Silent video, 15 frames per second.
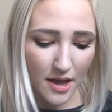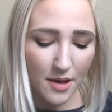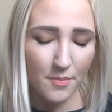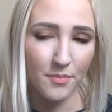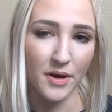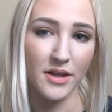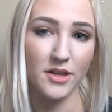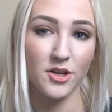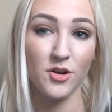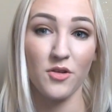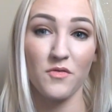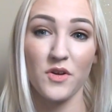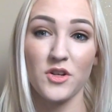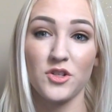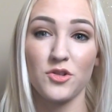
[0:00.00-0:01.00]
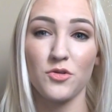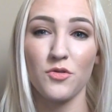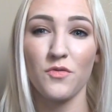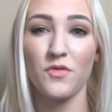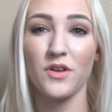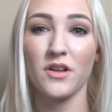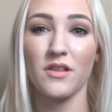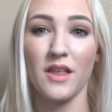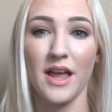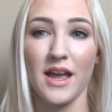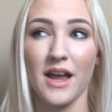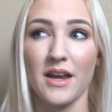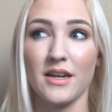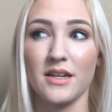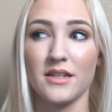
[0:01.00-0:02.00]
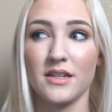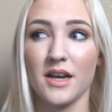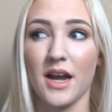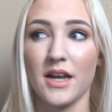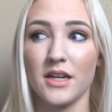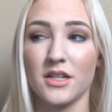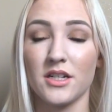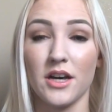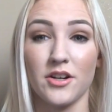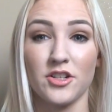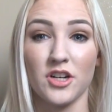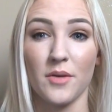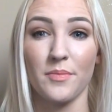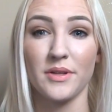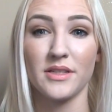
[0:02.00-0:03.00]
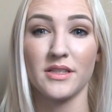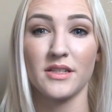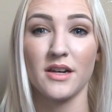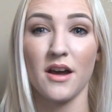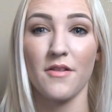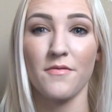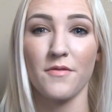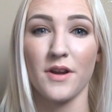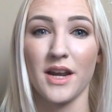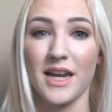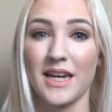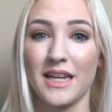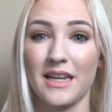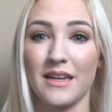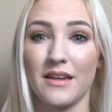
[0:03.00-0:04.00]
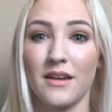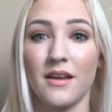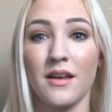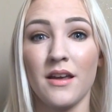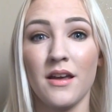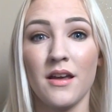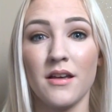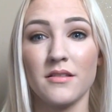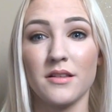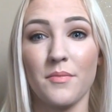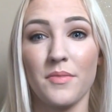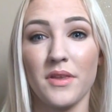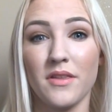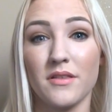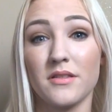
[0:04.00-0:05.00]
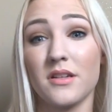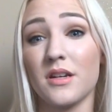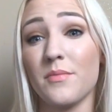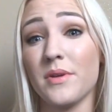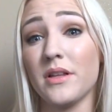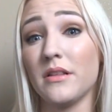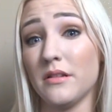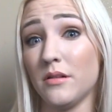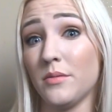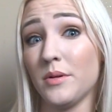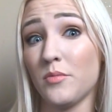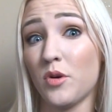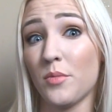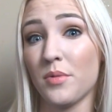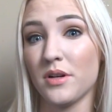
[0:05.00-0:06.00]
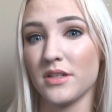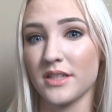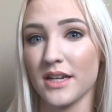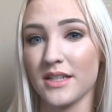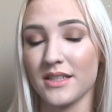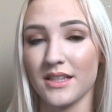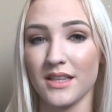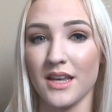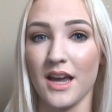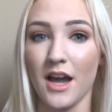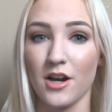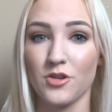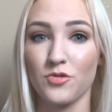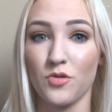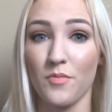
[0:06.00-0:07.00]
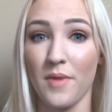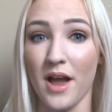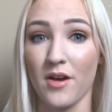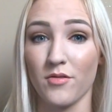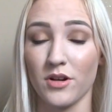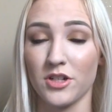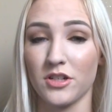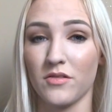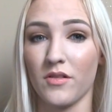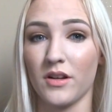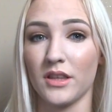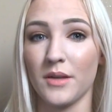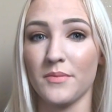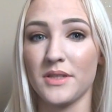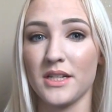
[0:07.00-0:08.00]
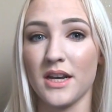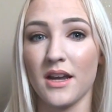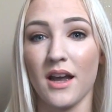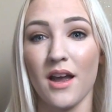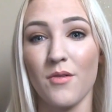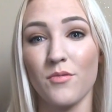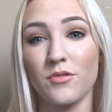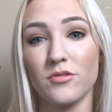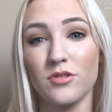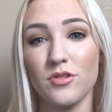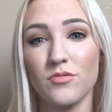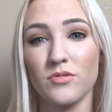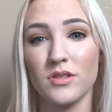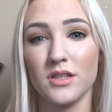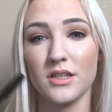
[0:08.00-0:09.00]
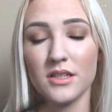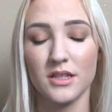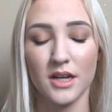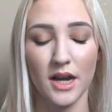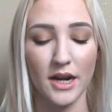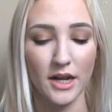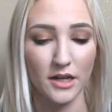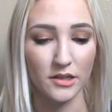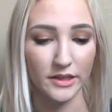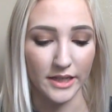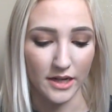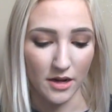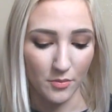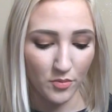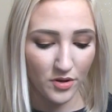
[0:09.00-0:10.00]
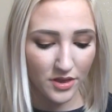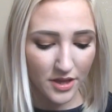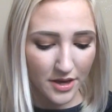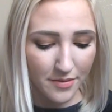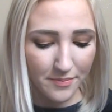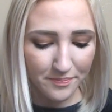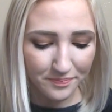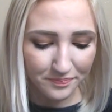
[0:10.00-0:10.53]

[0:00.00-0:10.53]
But, you know, if I do feel like I need to kind of touch up and stuff, and I need something that's going to be a little bit more precise than the actual MAC Russian Red lipstick, I will use this to kind of clean up with it.